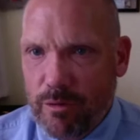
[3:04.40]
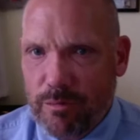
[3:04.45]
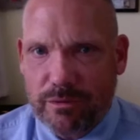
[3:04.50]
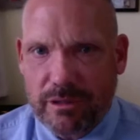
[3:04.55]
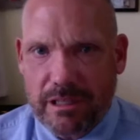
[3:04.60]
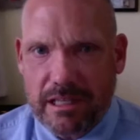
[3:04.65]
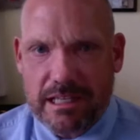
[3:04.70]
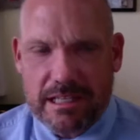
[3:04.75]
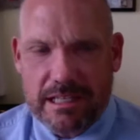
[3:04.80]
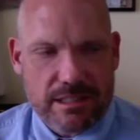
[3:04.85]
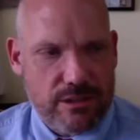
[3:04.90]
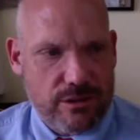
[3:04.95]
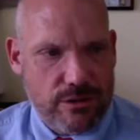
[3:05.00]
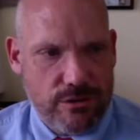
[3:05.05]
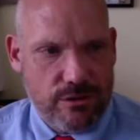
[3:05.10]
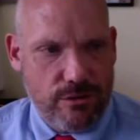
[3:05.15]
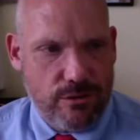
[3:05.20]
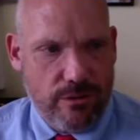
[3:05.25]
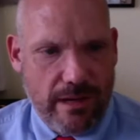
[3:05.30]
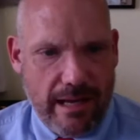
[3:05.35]
pleased
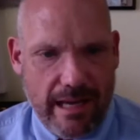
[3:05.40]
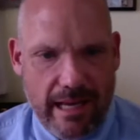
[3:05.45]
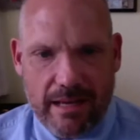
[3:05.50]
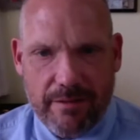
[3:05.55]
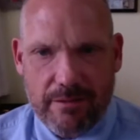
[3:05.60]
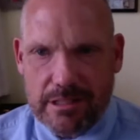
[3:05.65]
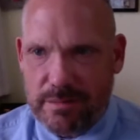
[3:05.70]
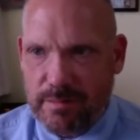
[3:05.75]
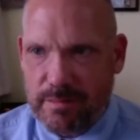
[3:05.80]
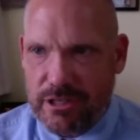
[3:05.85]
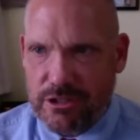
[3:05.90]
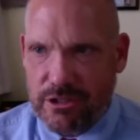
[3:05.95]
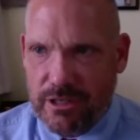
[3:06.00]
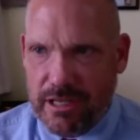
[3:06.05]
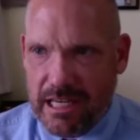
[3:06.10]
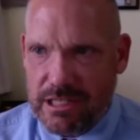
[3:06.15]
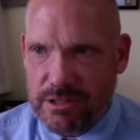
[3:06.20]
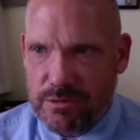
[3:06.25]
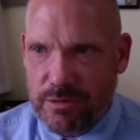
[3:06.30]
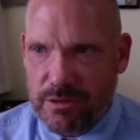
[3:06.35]
to have a special
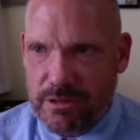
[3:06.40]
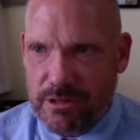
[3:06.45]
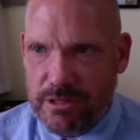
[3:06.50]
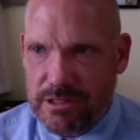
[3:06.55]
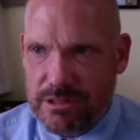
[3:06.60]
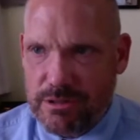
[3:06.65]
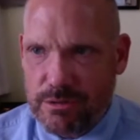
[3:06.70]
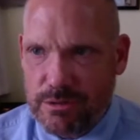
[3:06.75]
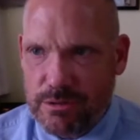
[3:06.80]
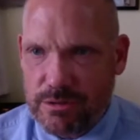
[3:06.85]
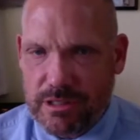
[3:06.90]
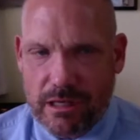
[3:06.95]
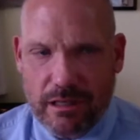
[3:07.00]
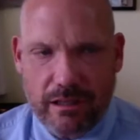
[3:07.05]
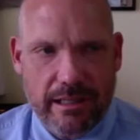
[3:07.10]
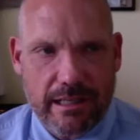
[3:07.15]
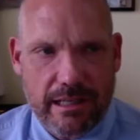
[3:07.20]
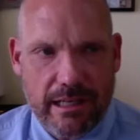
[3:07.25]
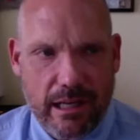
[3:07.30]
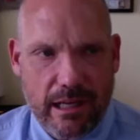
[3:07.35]
guest with us who's
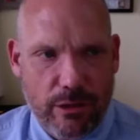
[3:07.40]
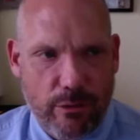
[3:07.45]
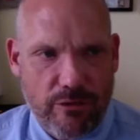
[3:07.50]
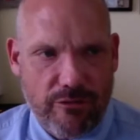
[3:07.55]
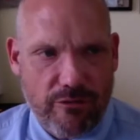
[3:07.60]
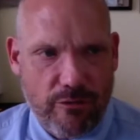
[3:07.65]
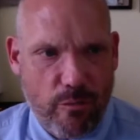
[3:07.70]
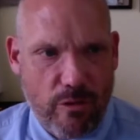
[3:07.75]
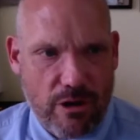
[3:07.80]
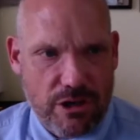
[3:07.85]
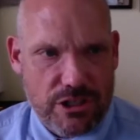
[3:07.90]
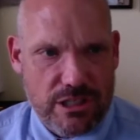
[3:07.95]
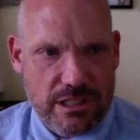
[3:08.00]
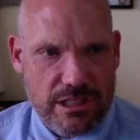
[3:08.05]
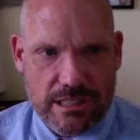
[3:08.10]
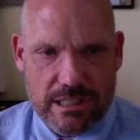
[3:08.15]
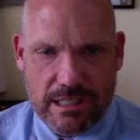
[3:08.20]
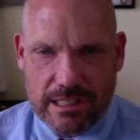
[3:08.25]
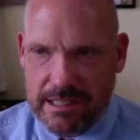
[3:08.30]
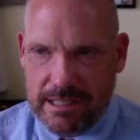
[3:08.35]
calling in all the way from
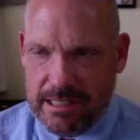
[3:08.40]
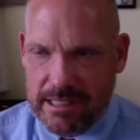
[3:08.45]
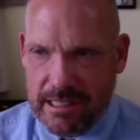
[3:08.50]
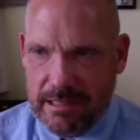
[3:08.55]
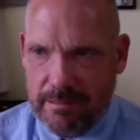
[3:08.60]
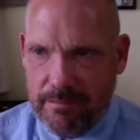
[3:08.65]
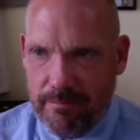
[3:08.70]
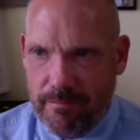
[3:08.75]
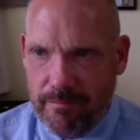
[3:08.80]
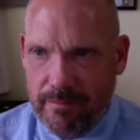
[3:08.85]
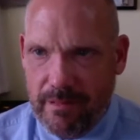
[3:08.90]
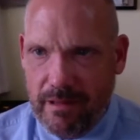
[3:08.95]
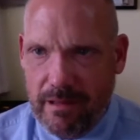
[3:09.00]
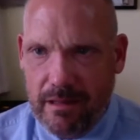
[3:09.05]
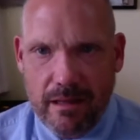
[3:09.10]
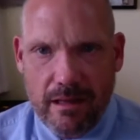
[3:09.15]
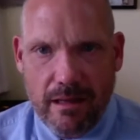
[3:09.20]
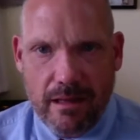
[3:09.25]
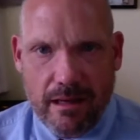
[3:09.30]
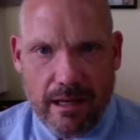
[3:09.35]
Washington, D.C.
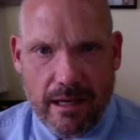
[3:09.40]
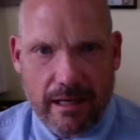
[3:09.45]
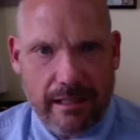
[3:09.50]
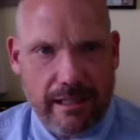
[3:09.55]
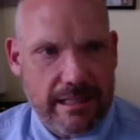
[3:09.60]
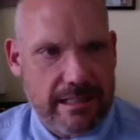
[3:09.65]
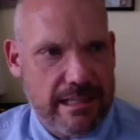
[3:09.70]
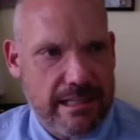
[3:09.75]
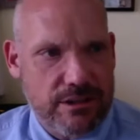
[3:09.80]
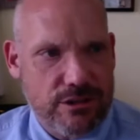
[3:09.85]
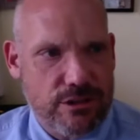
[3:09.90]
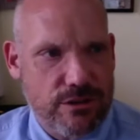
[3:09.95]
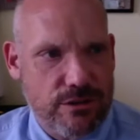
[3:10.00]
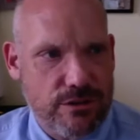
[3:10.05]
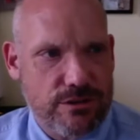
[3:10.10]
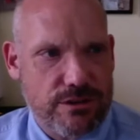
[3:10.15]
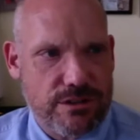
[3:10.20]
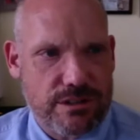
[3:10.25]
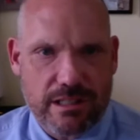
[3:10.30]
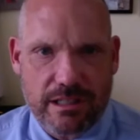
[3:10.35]
I'd like to
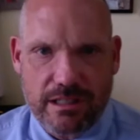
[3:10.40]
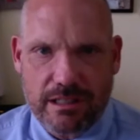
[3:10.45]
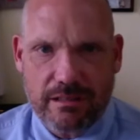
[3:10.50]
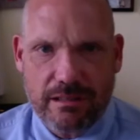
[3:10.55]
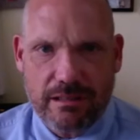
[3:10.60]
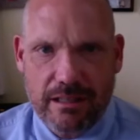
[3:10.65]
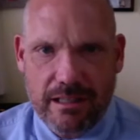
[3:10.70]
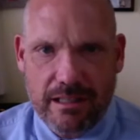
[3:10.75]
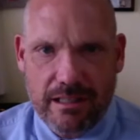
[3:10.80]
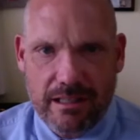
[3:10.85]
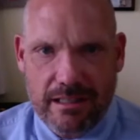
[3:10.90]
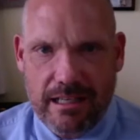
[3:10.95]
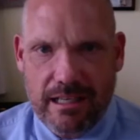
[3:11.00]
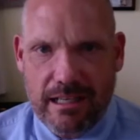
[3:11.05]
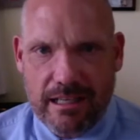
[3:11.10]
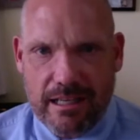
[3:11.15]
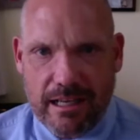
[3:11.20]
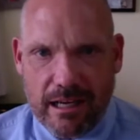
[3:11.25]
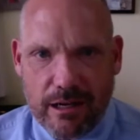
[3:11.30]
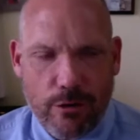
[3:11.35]
introduce uh,
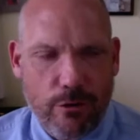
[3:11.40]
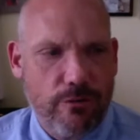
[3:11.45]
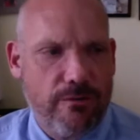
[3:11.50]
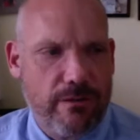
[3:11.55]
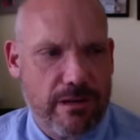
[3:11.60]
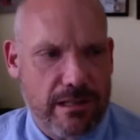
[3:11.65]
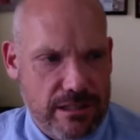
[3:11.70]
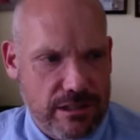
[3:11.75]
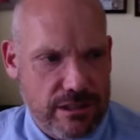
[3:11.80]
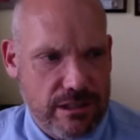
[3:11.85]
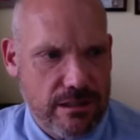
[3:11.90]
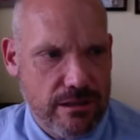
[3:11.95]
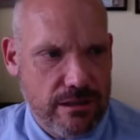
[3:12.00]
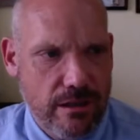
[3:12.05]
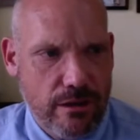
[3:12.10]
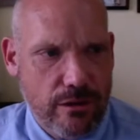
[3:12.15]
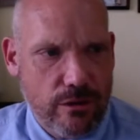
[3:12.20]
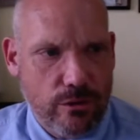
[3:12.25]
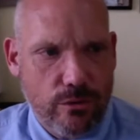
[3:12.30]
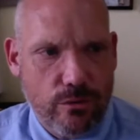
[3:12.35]
Nina Jankowicz,
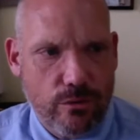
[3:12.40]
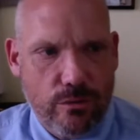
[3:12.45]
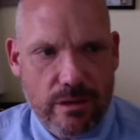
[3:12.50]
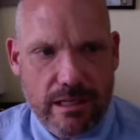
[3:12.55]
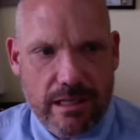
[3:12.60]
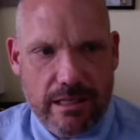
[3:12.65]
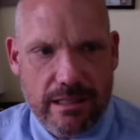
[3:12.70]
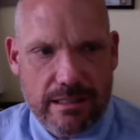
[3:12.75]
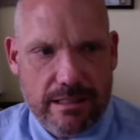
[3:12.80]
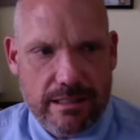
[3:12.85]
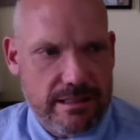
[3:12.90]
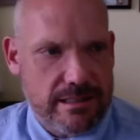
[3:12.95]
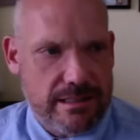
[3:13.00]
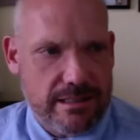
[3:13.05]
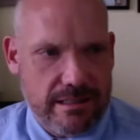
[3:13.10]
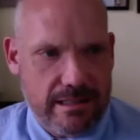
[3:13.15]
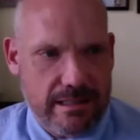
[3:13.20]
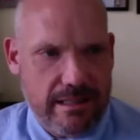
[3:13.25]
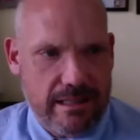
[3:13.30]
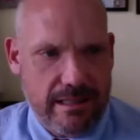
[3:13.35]
who
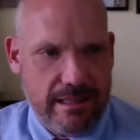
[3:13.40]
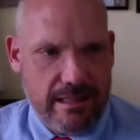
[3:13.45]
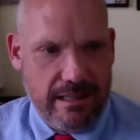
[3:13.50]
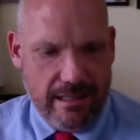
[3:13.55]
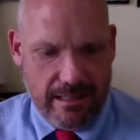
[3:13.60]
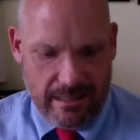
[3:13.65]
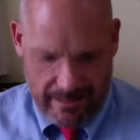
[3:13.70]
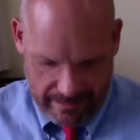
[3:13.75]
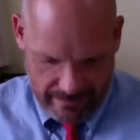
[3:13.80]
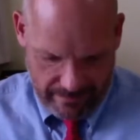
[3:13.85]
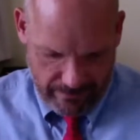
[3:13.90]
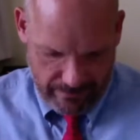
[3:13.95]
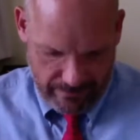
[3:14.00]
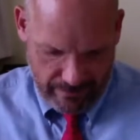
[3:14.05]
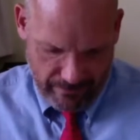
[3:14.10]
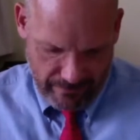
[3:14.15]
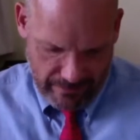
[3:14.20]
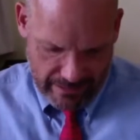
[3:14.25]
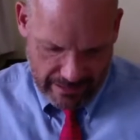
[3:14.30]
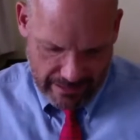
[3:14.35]
is the, uh,
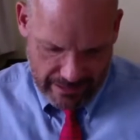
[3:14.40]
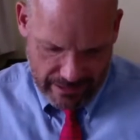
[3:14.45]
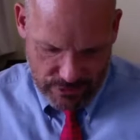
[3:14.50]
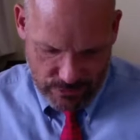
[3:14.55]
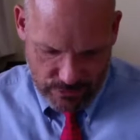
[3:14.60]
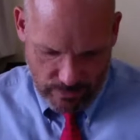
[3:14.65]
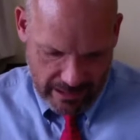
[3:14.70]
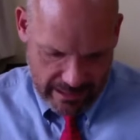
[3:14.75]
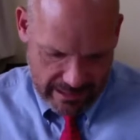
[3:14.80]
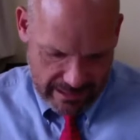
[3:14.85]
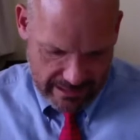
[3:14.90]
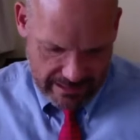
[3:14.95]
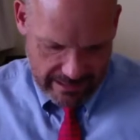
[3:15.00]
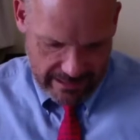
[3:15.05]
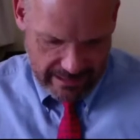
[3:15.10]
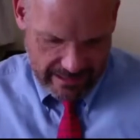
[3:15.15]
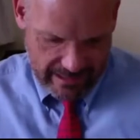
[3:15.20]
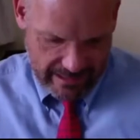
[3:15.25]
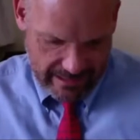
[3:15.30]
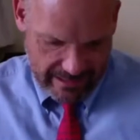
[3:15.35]
I have to get this right,
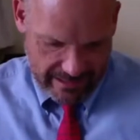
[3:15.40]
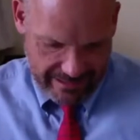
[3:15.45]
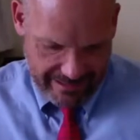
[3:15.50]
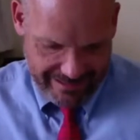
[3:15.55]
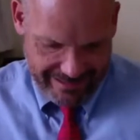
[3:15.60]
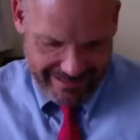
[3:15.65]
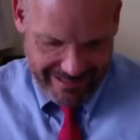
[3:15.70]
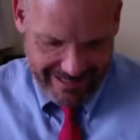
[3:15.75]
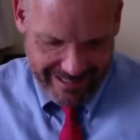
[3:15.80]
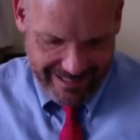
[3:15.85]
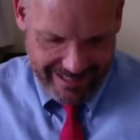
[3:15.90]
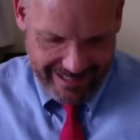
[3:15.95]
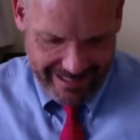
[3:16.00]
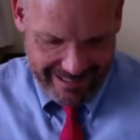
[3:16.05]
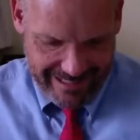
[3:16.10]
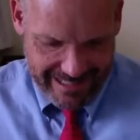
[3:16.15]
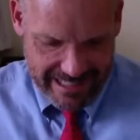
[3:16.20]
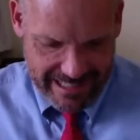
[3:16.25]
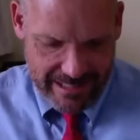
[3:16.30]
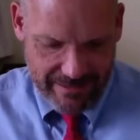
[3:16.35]
the uh,
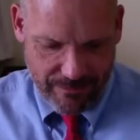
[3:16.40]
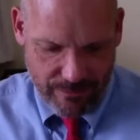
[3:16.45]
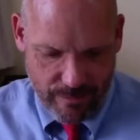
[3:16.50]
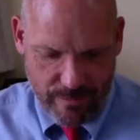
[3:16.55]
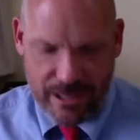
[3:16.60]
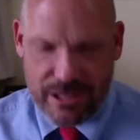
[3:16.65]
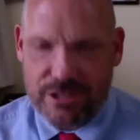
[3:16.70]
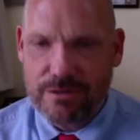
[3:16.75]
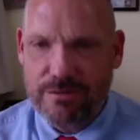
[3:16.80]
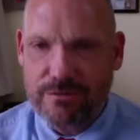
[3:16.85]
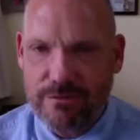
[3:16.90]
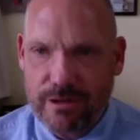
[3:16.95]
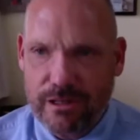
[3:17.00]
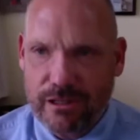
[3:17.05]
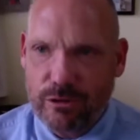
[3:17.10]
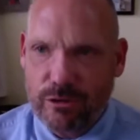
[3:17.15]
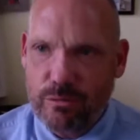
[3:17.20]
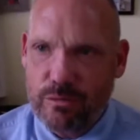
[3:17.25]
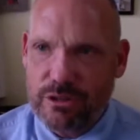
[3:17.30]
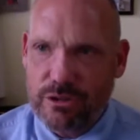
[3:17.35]
Disinformation
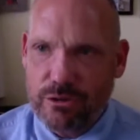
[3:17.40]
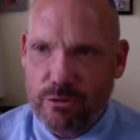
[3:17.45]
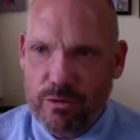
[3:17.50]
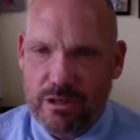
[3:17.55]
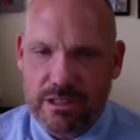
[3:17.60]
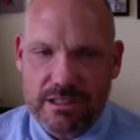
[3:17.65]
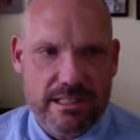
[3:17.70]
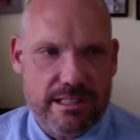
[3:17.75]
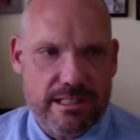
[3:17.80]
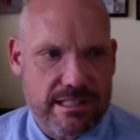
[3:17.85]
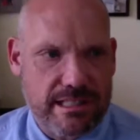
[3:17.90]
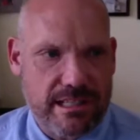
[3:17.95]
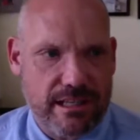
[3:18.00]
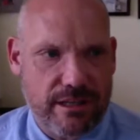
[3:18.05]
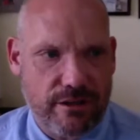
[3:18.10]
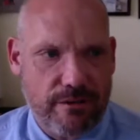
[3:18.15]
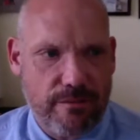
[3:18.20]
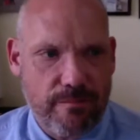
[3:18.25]
Fellow with the Wilson Center.